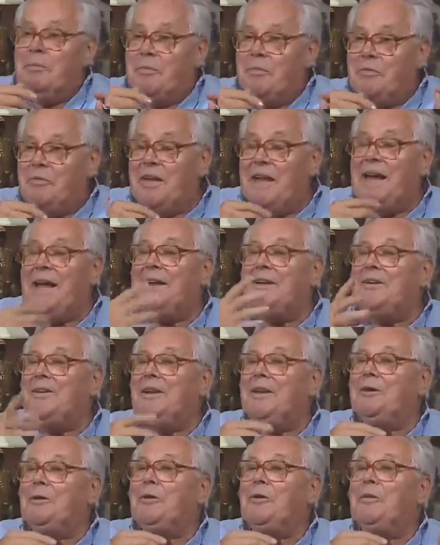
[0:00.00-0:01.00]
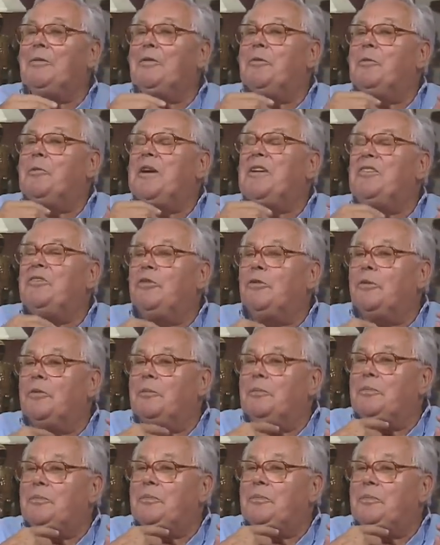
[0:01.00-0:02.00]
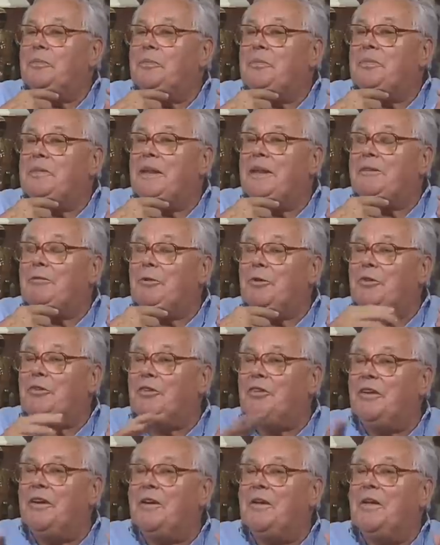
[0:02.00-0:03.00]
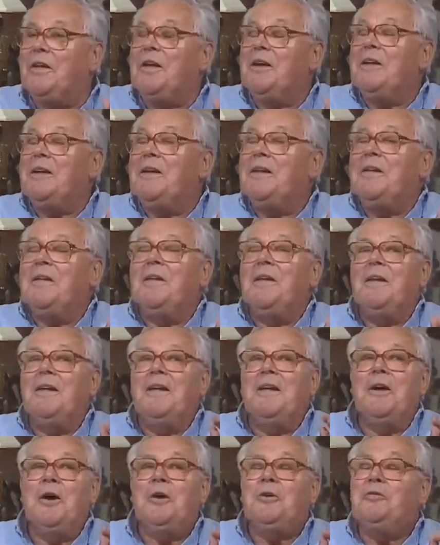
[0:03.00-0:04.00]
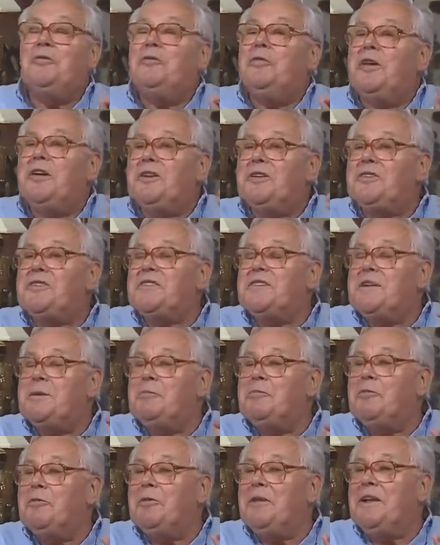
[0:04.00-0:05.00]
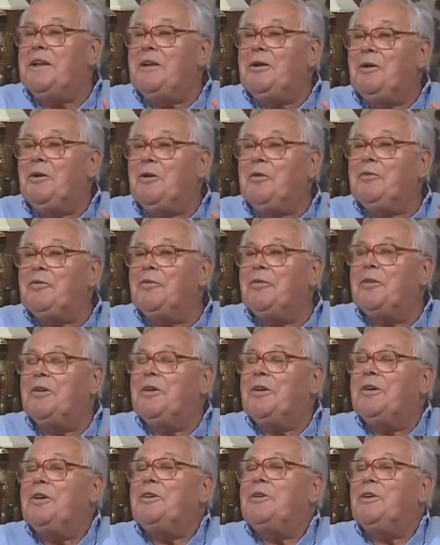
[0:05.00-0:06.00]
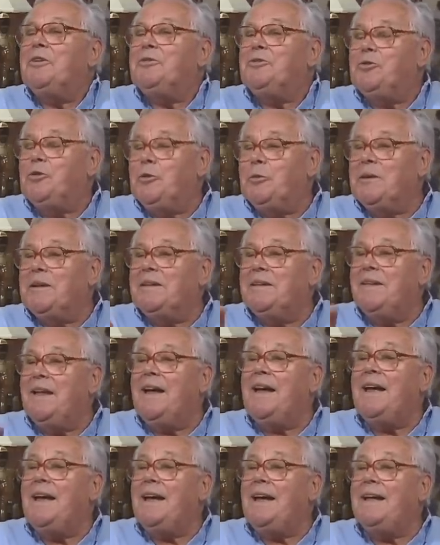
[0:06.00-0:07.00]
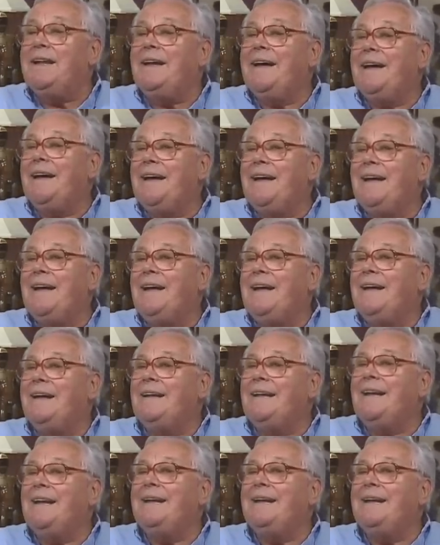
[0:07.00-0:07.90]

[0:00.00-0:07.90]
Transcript: he had a little whistle that was the unfinished symphony of Schubert. That